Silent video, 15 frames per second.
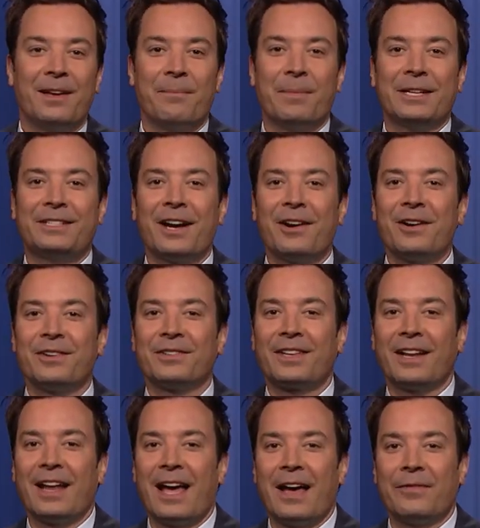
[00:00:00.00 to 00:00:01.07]
Moderna is
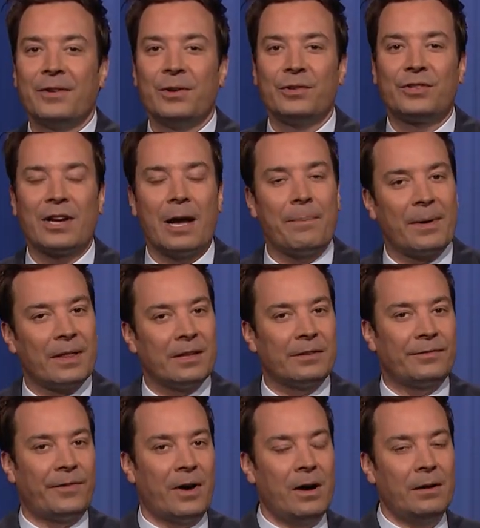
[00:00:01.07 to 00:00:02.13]
going to have a new shot by
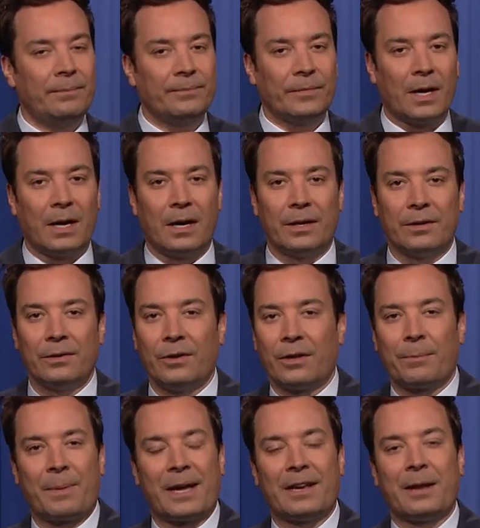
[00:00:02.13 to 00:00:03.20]
this fall. Uh, you know
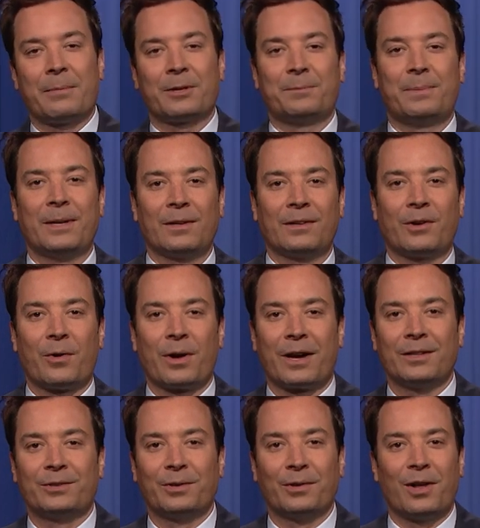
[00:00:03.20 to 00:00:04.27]
the pandemic's been going
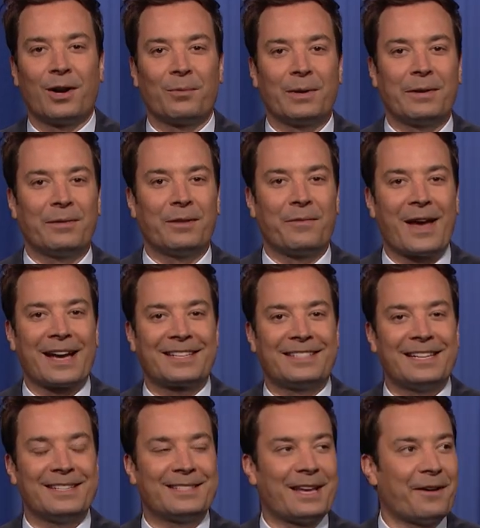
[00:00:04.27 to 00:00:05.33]
on too long when even the
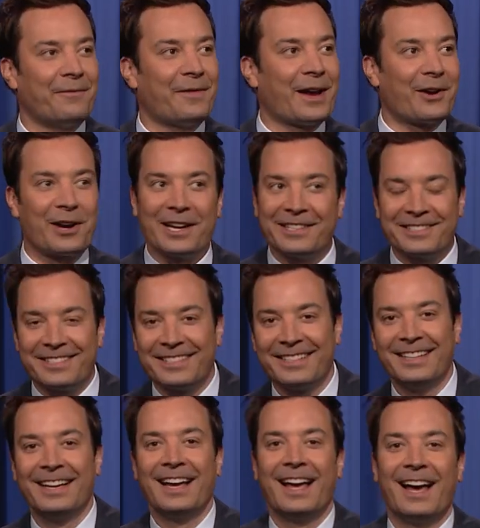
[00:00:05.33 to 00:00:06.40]
vaccines have variants.
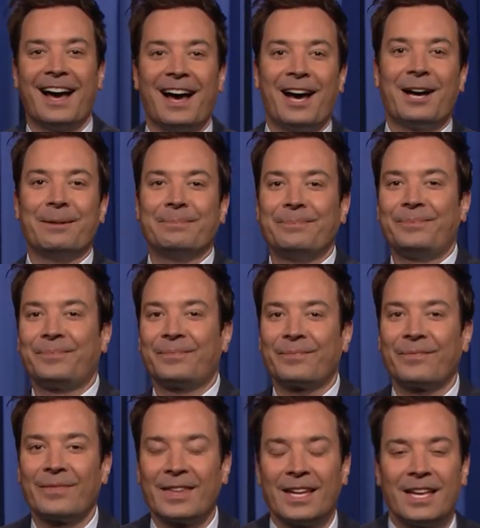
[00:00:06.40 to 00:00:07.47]
Um,
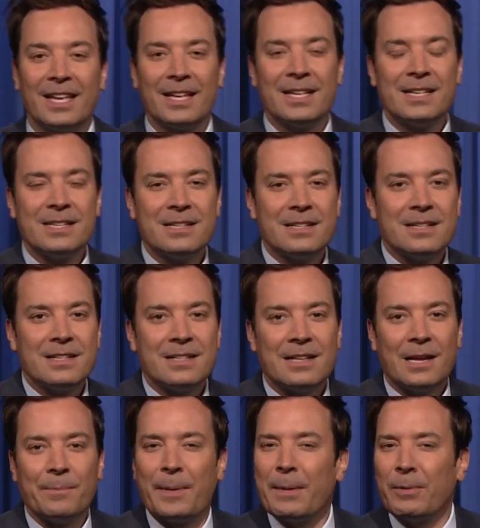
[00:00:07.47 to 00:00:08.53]

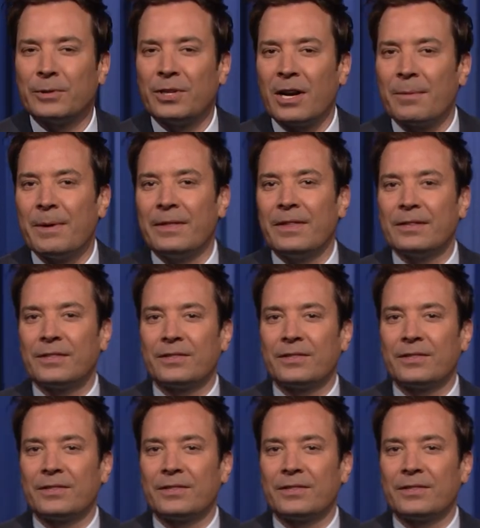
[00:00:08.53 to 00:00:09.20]
and people are talking about this.